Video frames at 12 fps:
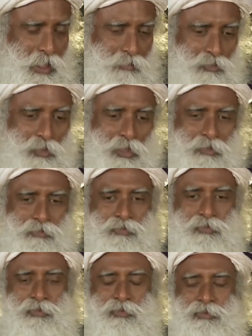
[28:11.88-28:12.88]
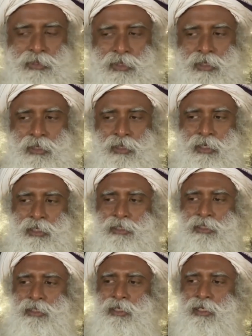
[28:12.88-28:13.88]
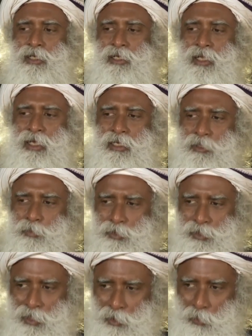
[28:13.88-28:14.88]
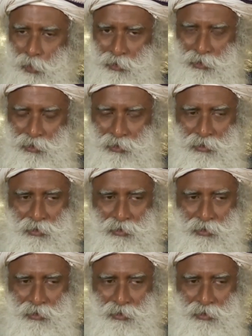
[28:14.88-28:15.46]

If you eat a fruit, it's nearly 90% water.